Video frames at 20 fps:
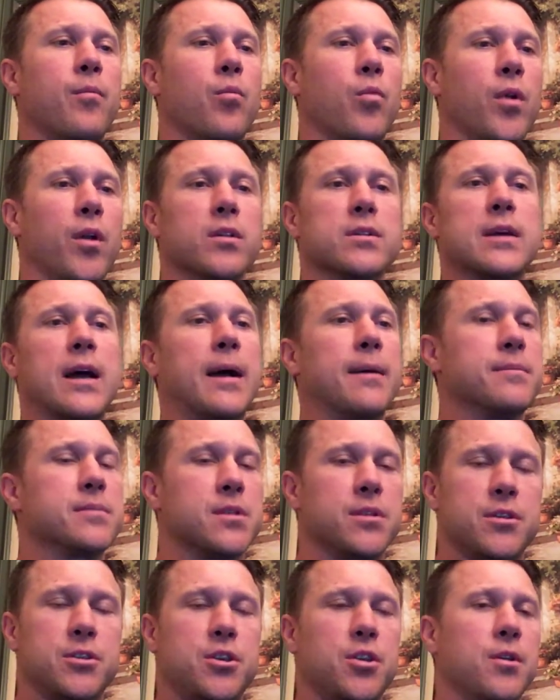real time,
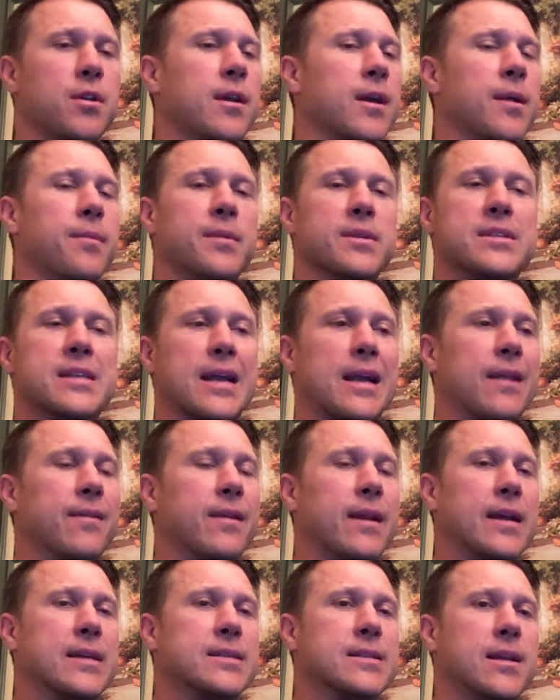so that you can get them the second
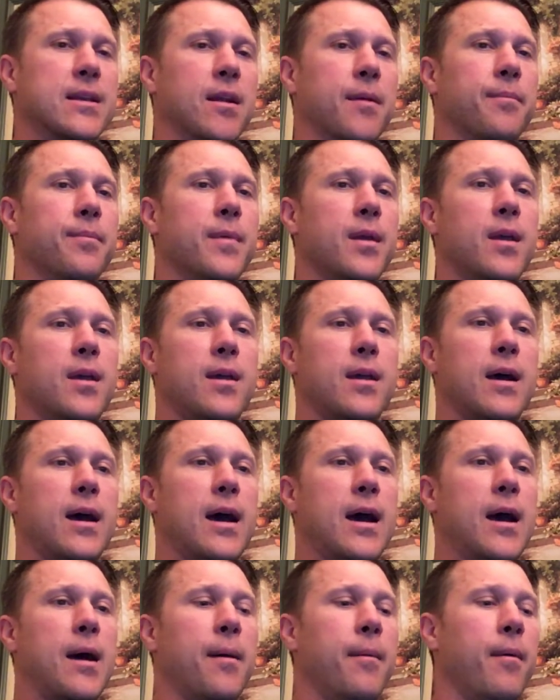that I send
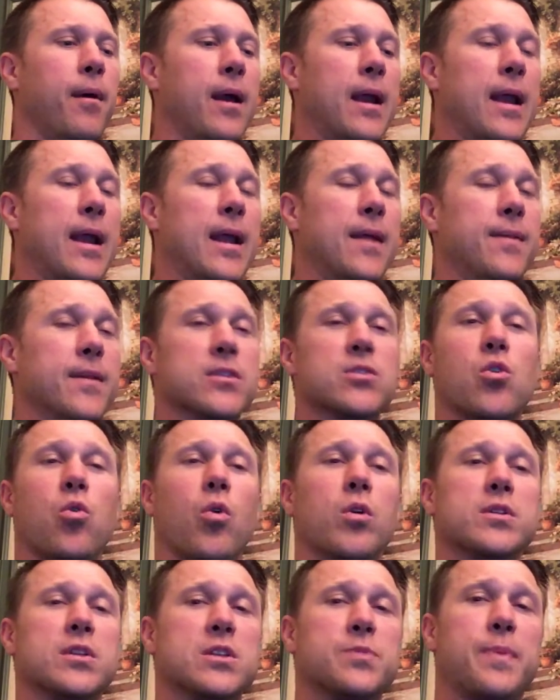them. In this
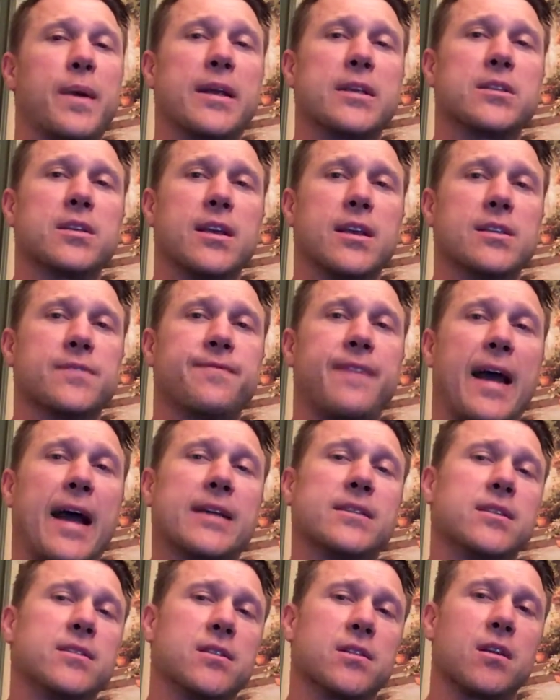course, especially as
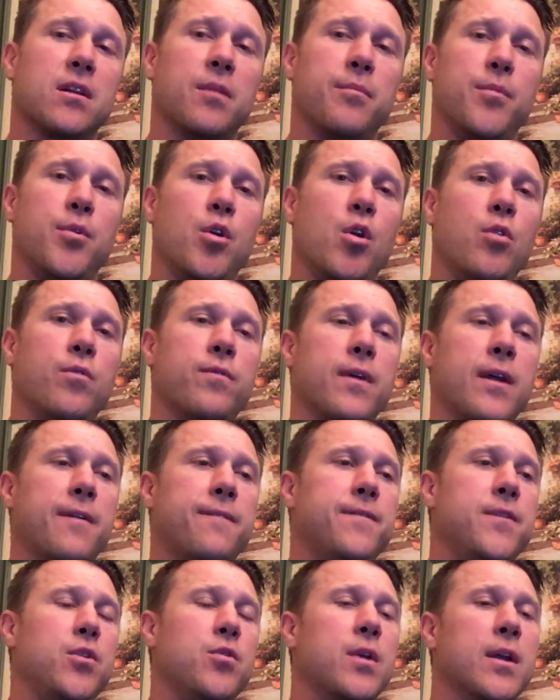fast as it's going to move,
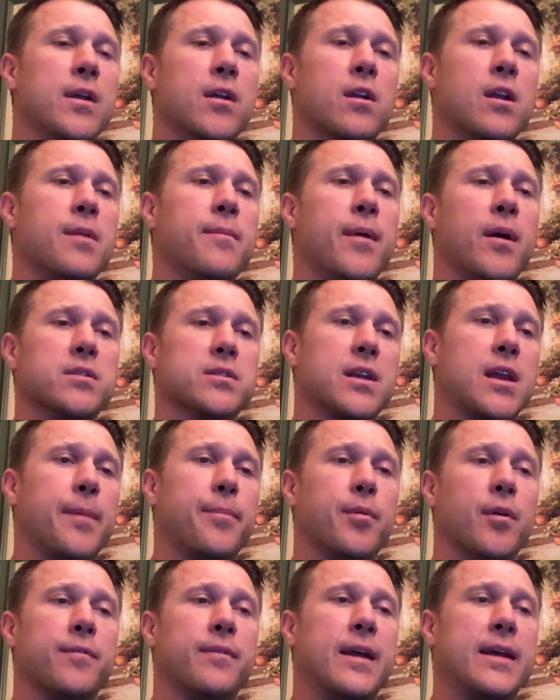if you get your emails a
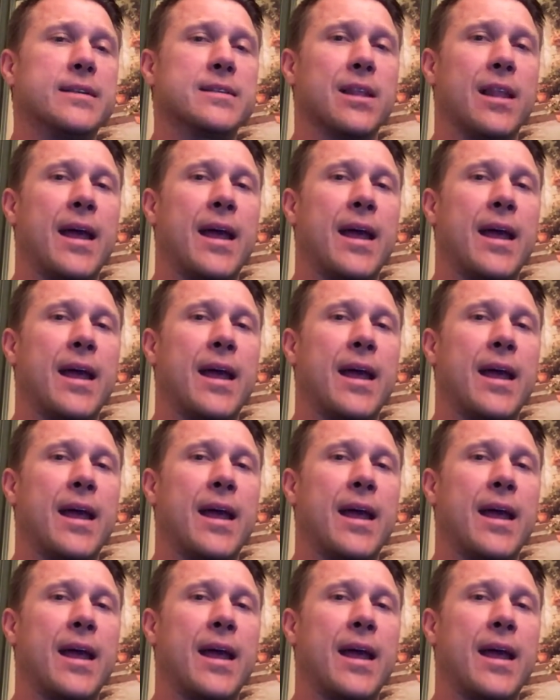couple of days